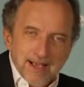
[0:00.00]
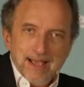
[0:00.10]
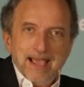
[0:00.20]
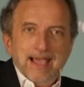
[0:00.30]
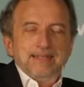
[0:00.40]

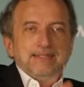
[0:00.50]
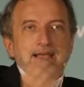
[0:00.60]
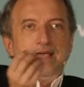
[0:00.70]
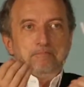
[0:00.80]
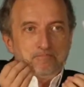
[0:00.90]
And
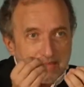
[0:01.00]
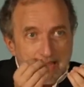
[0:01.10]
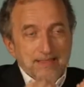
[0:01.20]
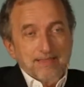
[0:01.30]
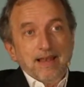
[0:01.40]

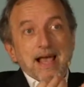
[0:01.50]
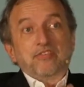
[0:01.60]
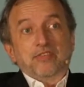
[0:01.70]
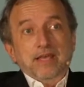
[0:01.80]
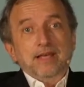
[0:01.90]
the
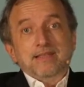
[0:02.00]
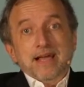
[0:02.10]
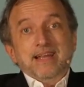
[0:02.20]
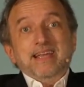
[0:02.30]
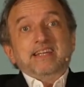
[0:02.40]
last thing is
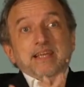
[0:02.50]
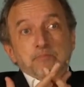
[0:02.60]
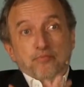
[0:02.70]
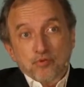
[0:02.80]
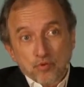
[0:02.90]
that it
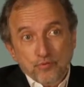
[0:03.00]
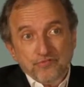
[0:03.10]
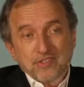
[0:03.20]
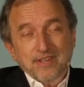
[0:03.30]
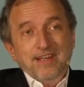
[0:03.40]

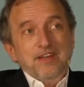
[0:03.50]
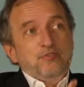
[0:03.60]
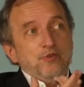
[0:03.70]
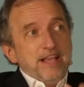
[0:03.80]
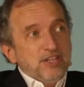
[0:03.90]
improves
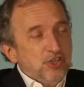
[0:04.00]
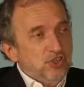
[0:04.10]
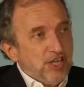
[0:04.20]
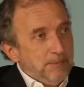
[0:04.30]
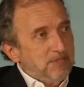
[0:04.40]

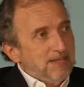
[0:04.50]
relationships.